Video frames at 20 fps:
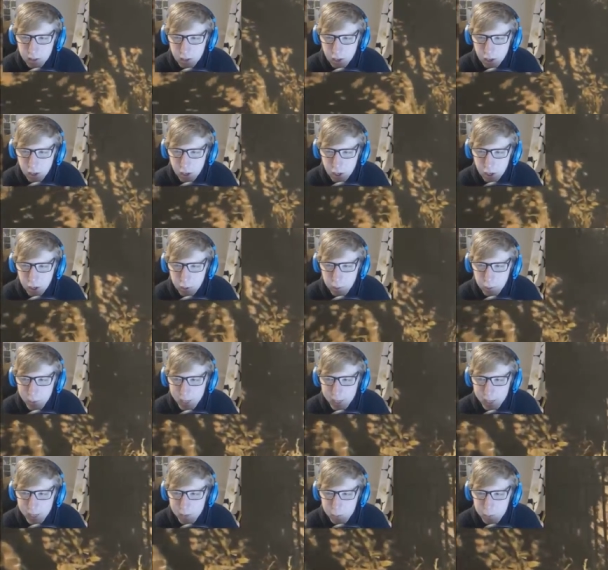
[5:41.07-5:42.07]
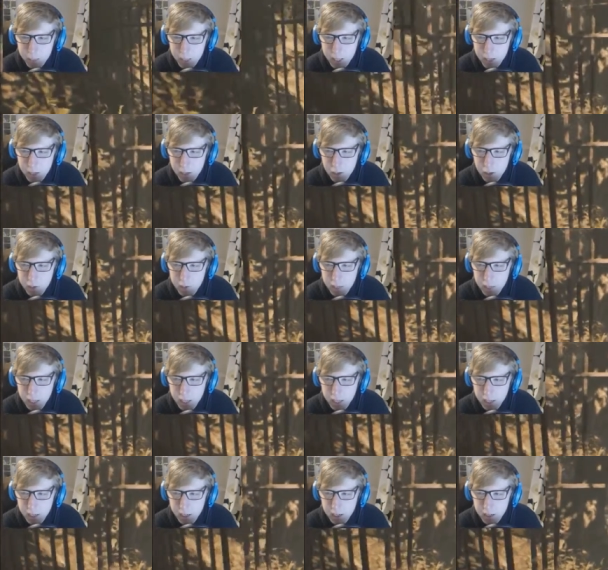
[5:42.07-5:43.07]
Oh, wait! We can go over
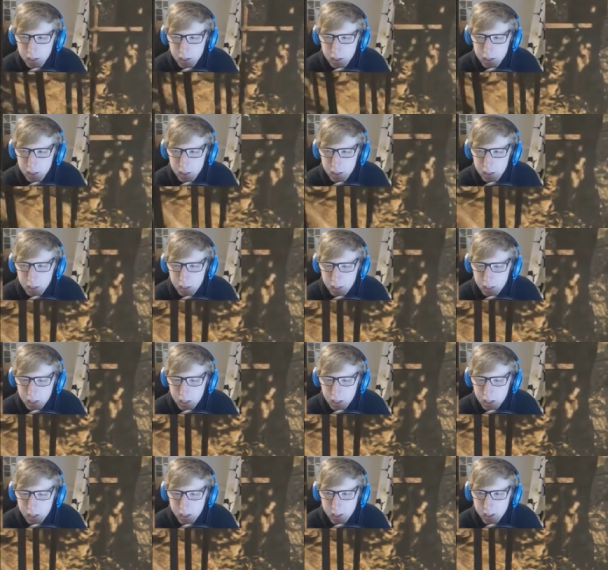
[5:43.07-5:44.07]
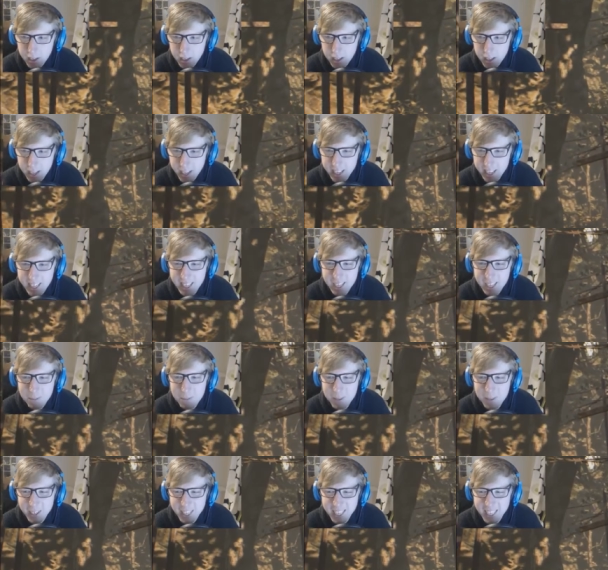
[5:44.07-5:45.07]
here.
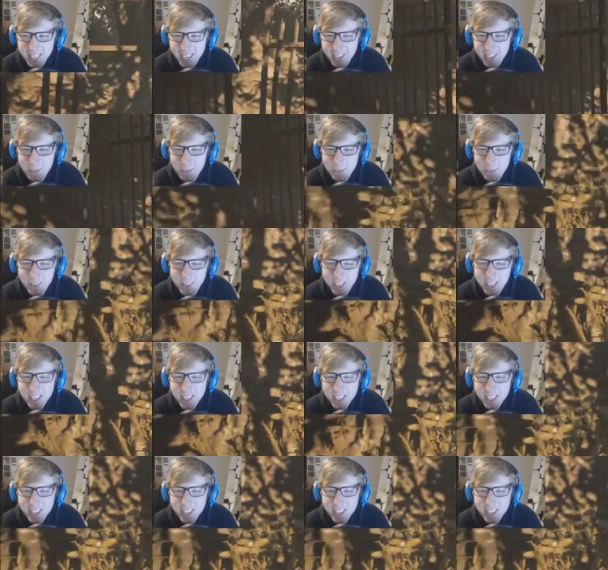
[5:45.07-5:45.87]
Accept her gift!